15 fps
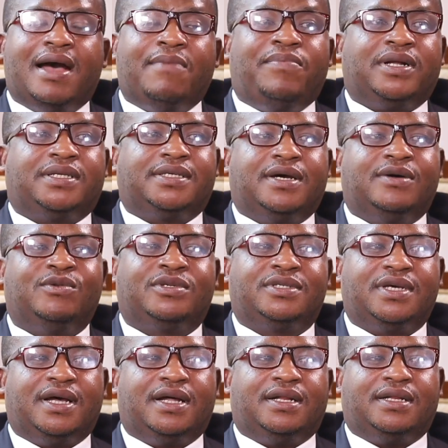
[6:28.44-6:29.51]
Apartel
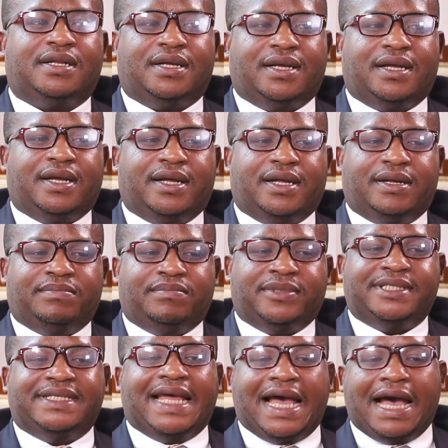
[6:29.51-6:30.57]
hotel
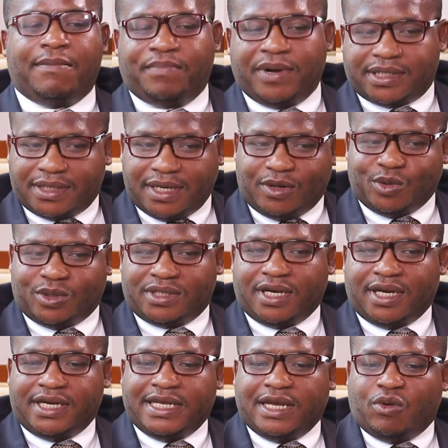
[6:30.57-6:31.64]
the Apartel
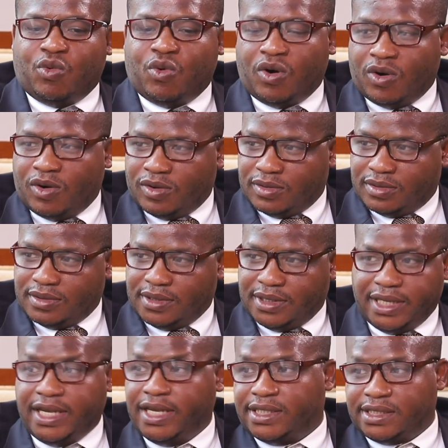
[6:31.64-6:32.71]
hotel here were
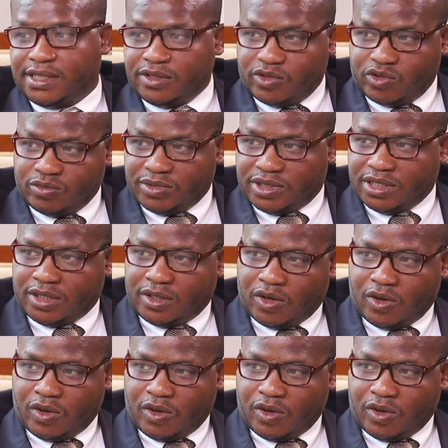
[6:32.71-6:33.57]
18 rooms in